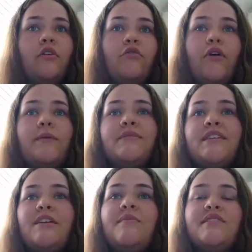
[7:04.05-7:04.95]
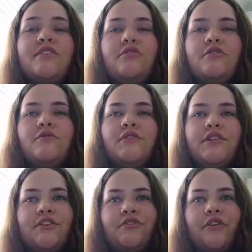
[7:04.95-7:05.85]
rhyme scheme is a useful
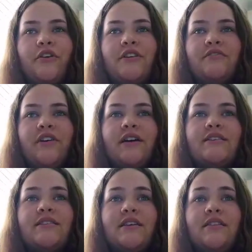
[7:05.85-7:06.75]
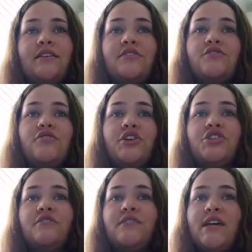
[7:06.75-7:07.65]
literary device in the
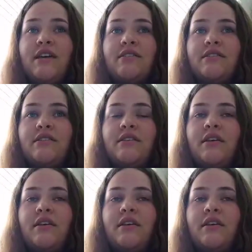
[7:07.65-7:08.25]
construction of text.